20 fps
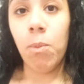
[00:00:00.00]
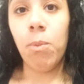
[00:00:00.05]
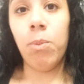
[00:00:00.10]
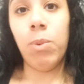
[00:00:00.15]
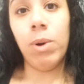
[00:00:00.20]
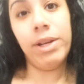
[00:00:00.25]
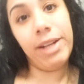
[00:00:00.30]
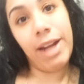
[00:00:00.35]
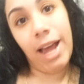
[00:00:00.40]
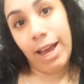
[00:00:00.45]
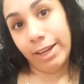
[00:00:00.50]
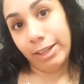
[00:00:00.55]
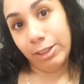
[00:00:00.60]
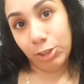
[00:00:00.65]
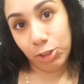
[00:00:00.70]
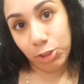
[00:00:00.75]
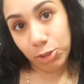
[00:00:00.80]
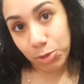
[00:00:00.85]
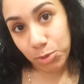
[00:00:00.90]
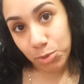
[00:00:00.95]
what
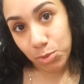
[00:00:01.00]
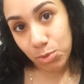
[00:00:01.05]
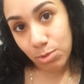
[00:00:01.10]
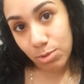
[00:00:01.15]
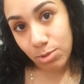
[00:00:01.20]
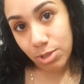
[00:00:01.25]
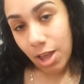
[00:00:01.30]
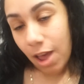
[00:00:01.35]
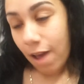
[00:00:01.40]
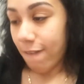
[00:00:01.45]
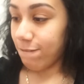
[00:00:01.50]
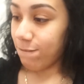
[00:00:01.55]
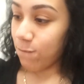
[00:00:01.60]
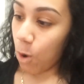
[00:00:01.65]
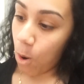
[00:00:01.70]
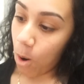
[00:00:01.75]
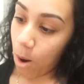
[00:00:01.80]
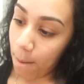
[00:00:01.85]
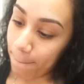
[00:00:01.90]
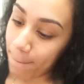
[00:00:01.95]
I use
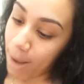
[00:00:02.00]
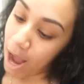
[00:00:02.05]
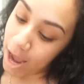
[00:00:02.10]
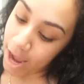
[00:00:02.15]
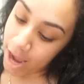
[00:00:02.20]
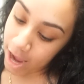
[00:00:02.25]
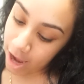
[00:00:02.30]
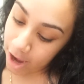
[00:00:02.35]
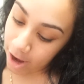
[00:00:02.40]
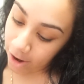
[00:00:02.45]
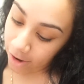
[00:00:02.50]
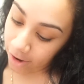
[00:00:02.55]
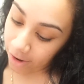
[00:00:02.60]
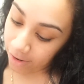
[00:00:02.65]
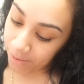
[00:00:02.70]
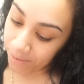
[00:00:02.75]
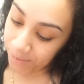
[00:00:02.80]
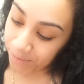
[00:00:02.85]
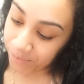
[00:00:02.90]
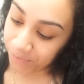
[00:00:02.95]
for my
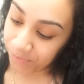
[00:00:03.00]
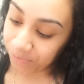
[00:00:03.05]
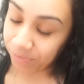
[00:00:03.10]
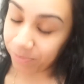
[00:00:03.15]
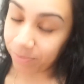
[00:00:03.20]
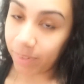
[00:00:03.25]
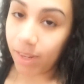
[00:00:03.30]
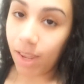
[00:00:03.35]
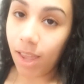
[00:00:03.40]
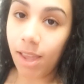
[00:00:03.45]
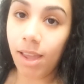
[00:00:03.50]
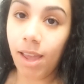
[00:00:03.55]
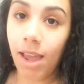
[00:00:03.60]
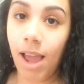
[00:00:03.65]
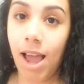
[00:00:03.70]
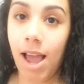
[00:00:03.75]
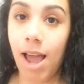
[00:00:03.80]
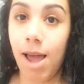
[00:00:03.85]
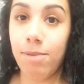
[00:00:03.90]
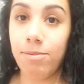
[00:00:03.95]
hair.
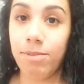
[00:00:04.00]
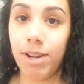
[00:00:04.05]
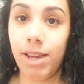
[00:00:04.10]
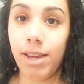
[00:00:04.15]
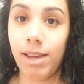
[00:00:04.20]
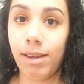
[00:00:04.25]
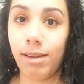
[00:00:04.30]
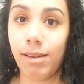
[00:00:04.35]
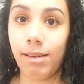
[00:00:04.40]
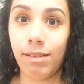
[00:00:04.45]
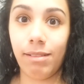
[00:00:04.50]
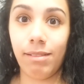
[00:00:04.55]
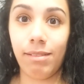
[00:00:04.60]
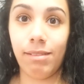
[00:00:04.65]
I have like